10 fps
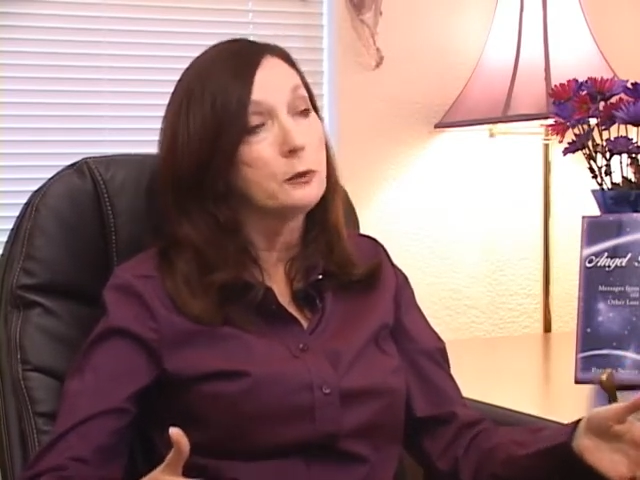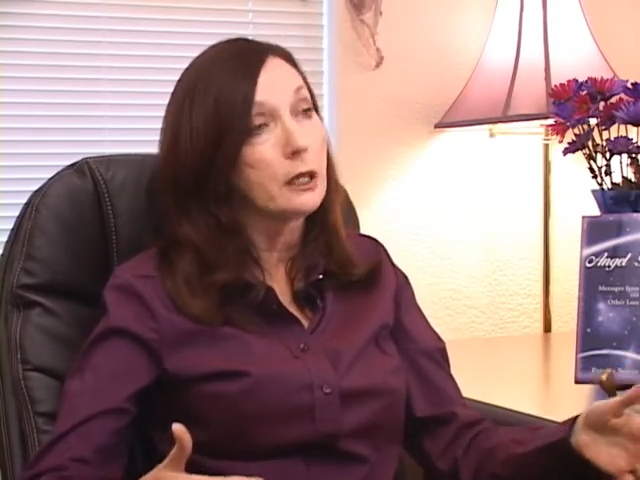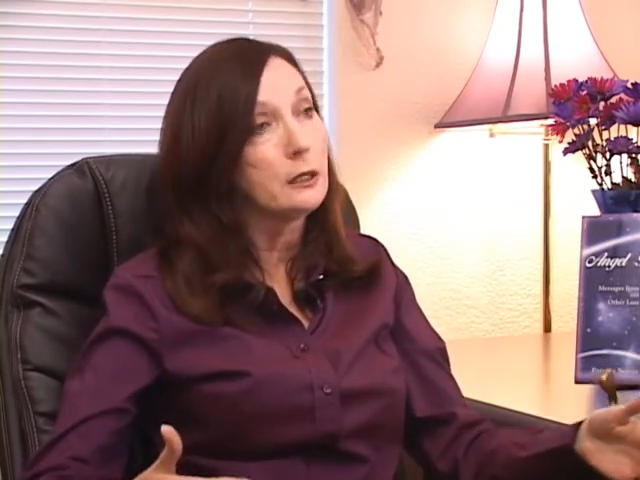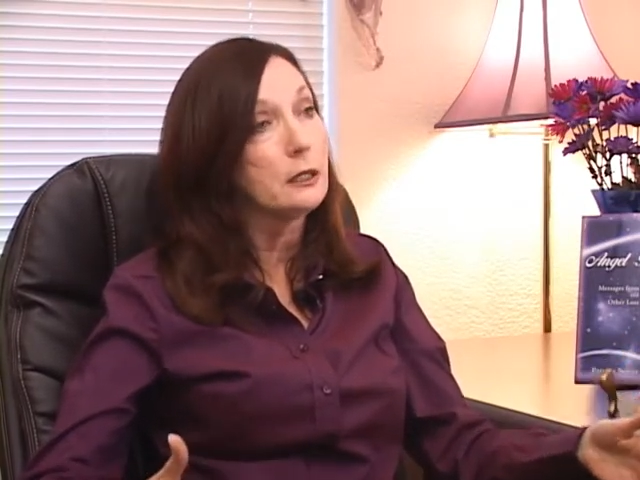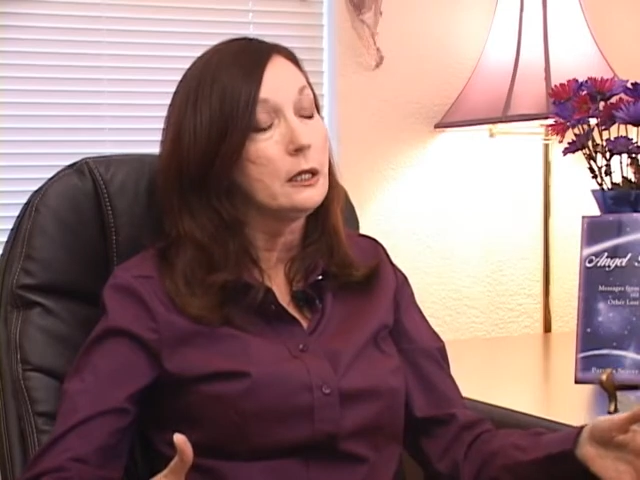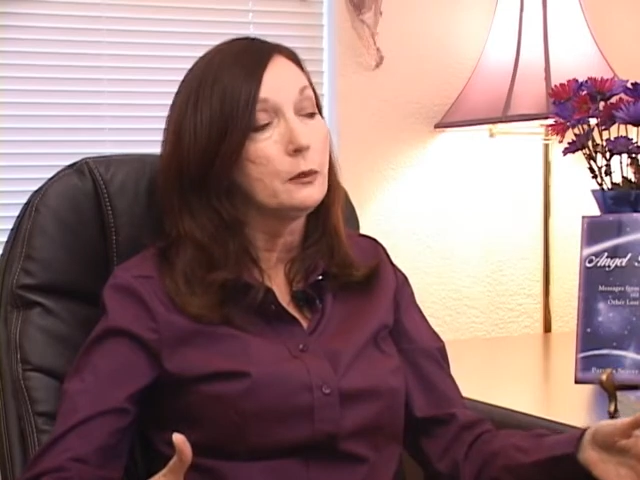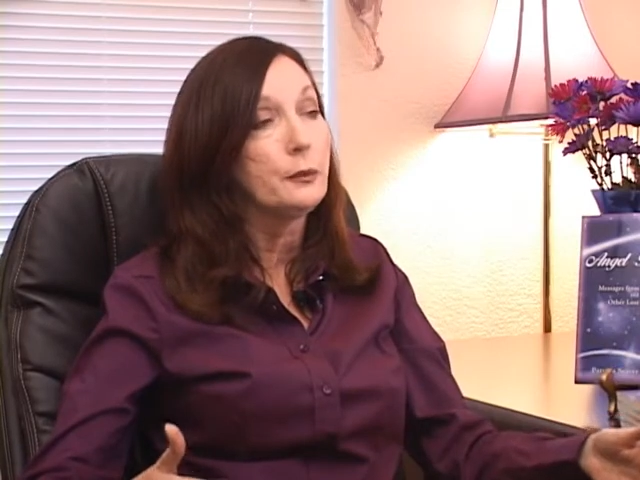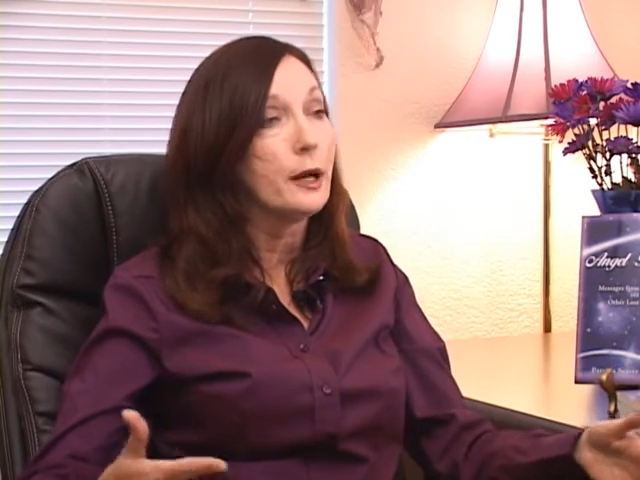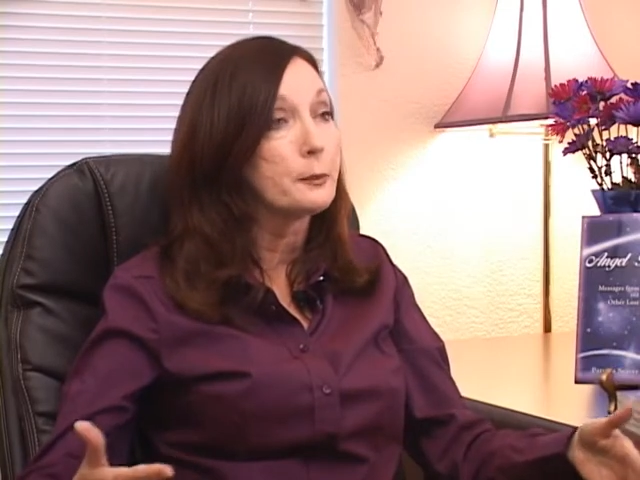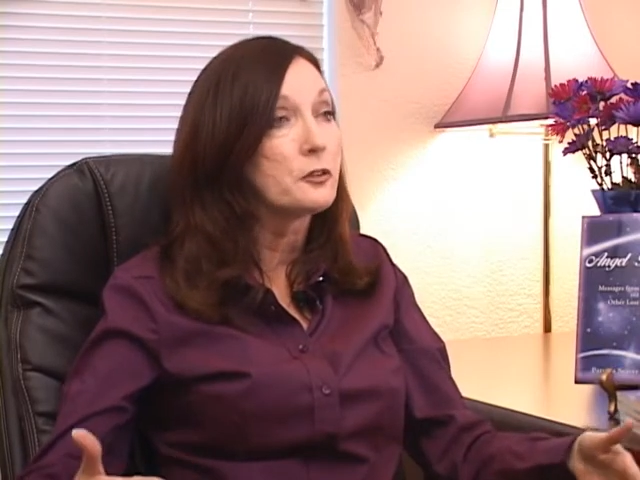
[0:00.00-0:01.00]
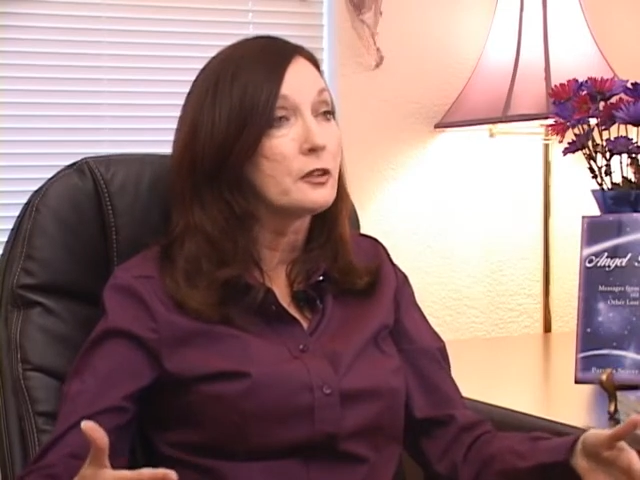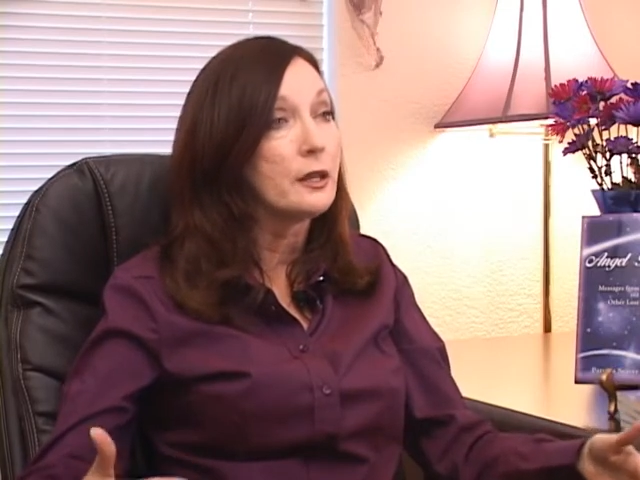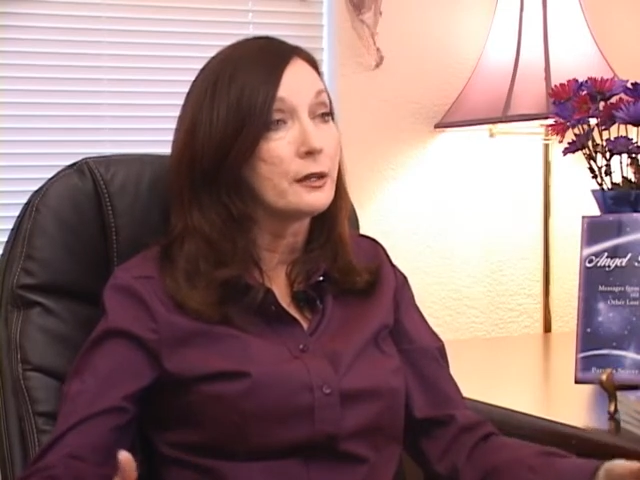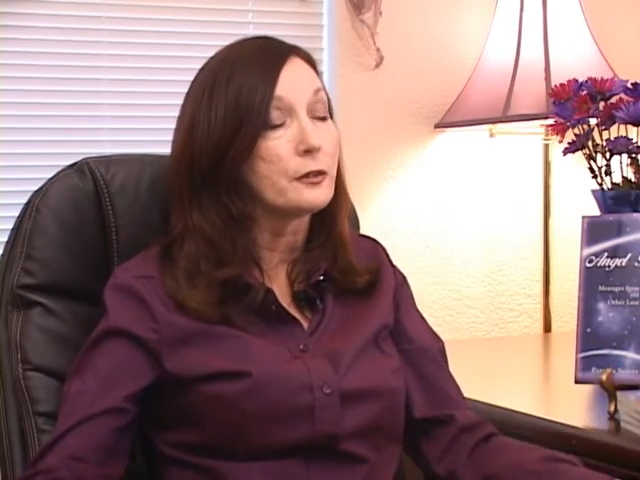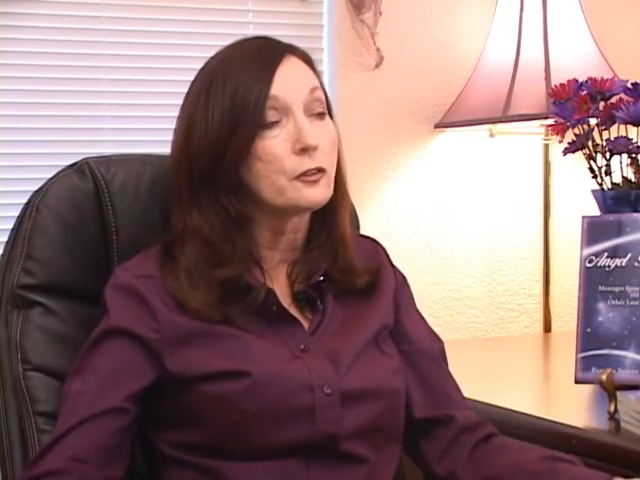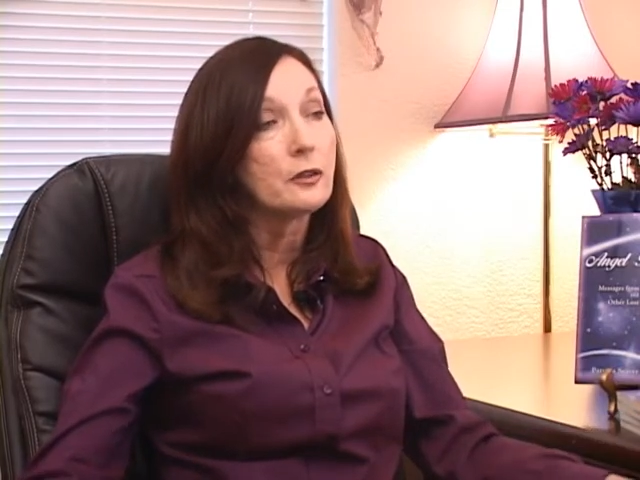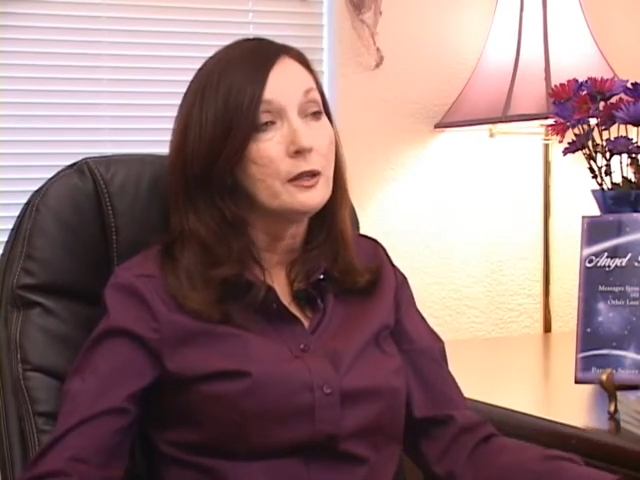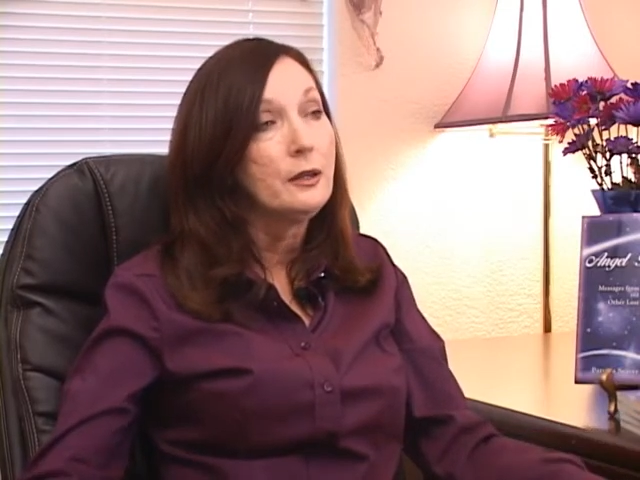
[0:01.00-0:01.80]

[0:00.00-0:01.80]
let alone upstairs.